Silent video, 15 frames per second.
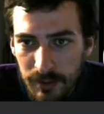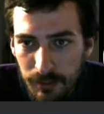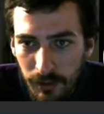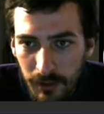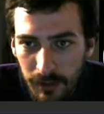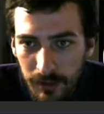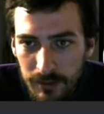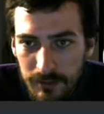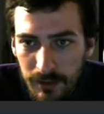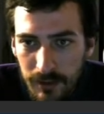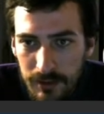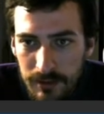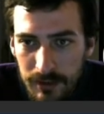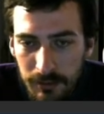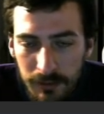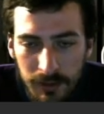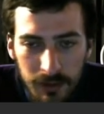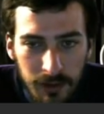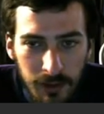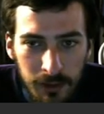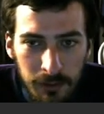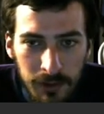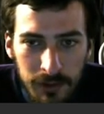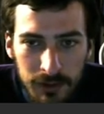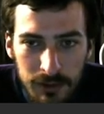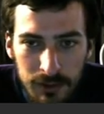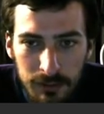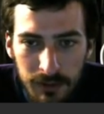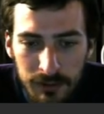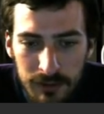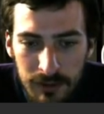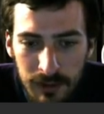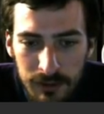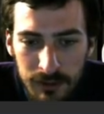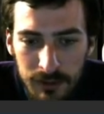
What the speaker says: point looks very similar to the other one, just above Central